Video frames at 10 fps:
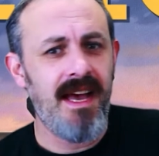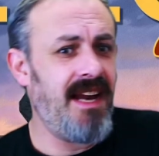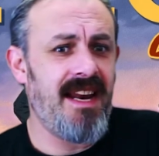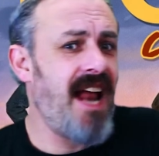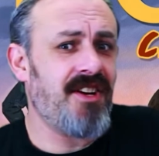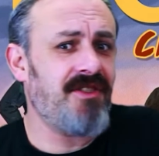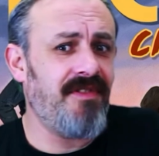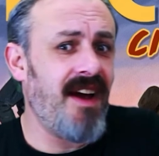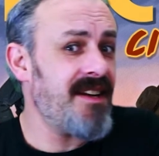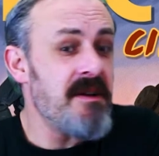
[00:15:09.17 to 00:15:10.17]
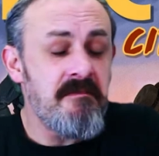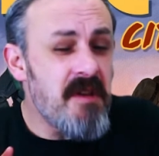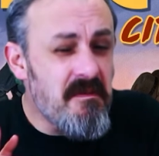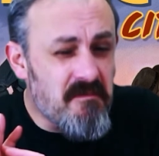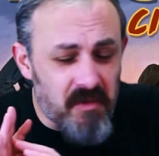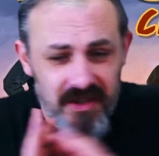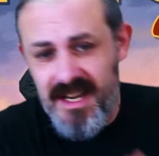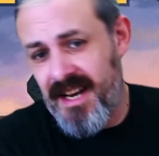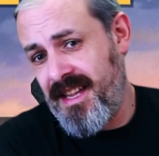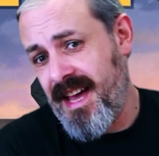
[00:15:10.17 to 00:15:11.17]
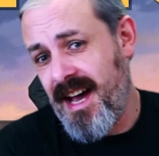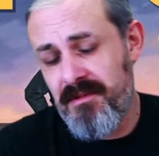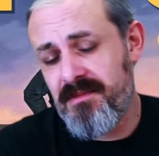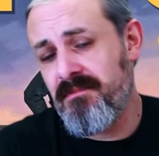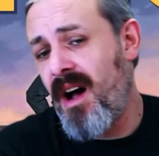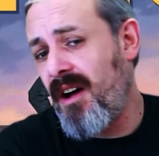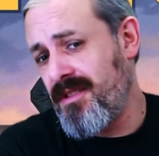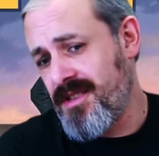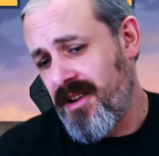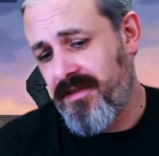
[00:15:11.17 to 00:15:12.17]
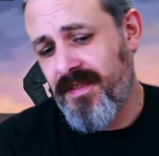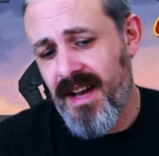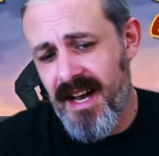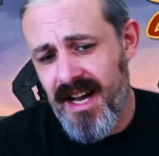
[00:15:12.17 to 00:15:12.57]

And actual fact, it was none of that. I was miles off.